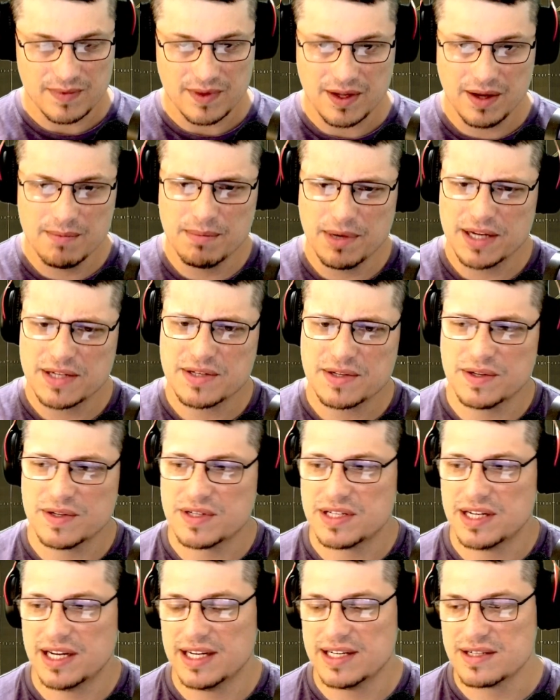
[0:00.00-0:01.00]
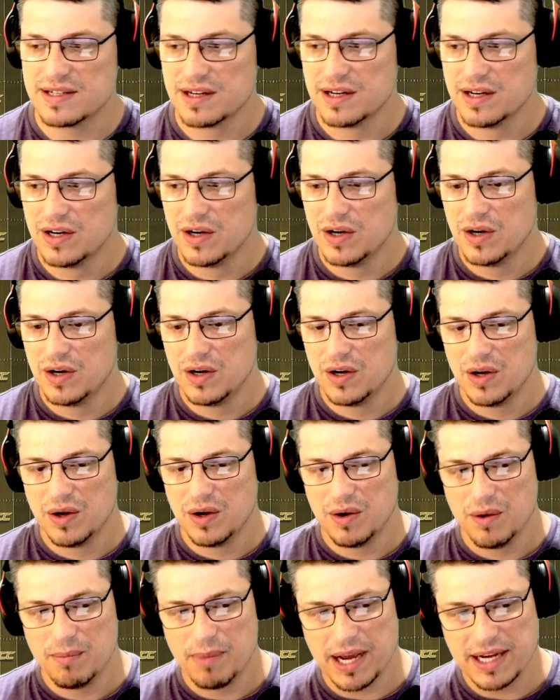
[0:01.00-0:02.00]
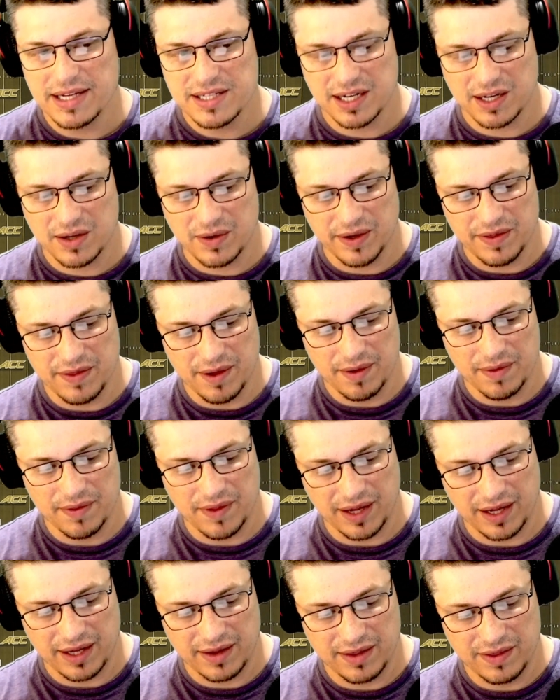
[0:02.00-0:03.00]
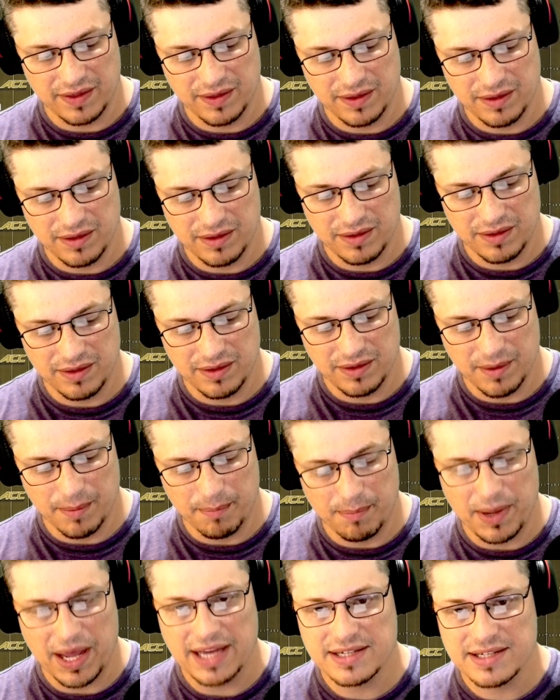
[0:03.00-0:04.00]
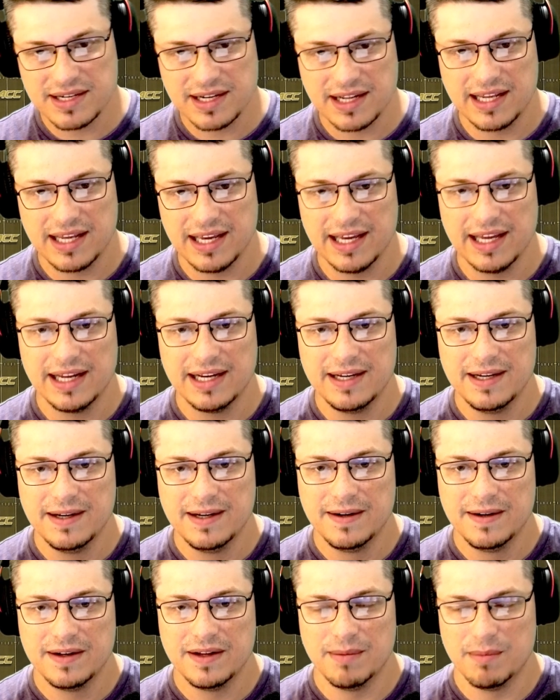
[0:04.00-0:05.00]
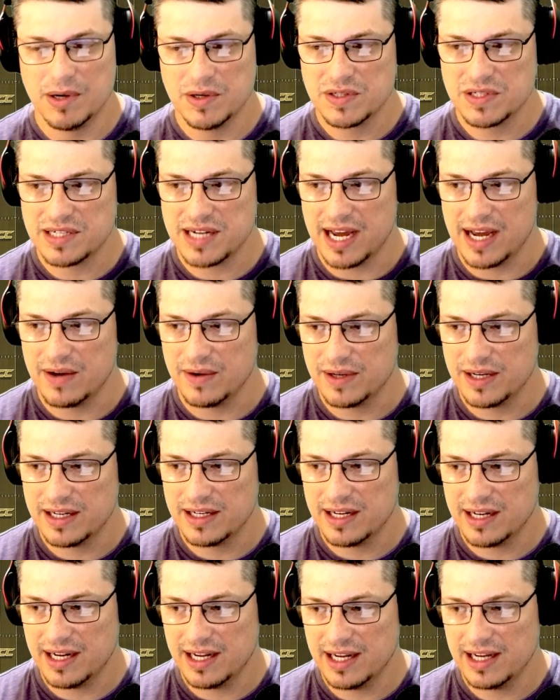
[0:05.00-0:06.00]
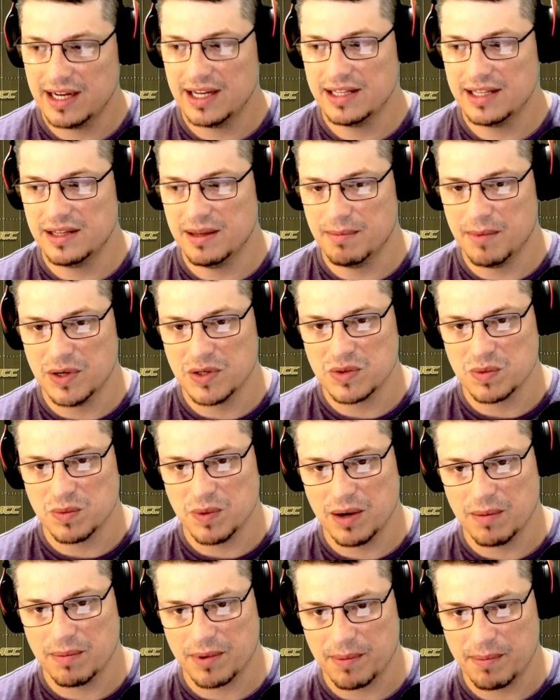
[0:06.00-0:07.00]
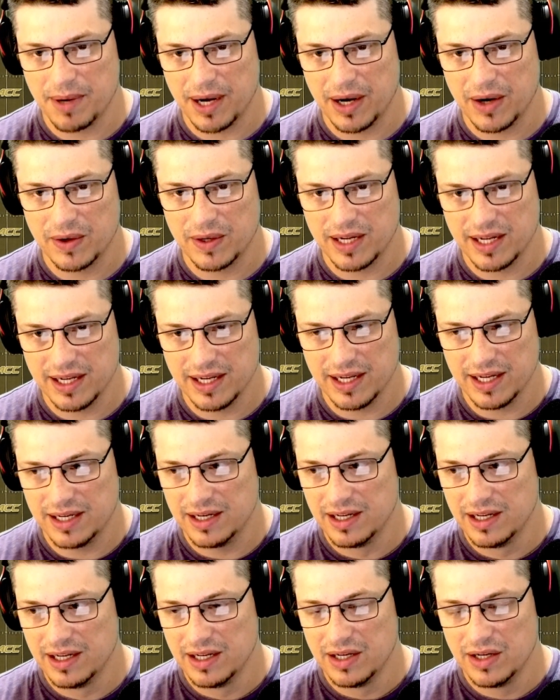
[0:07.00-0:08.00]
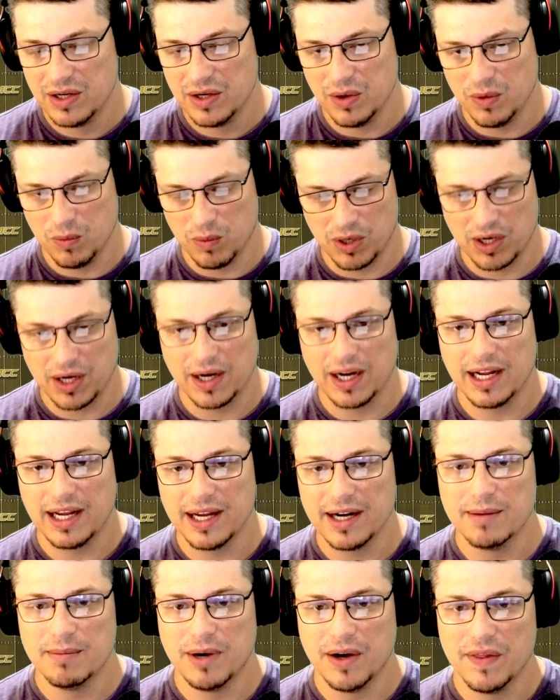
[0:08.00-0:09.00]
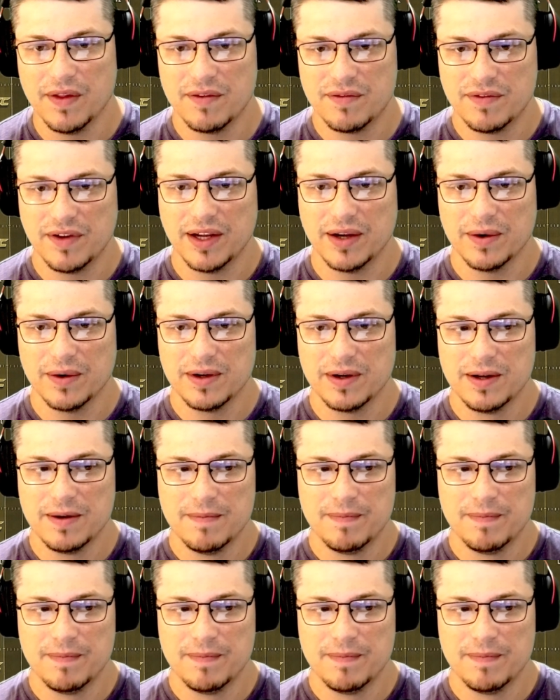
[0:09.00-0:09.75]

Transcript: Buster says, basically, the best kid, the most talented kid, the most well-prepared kid, we're going to get him on the field.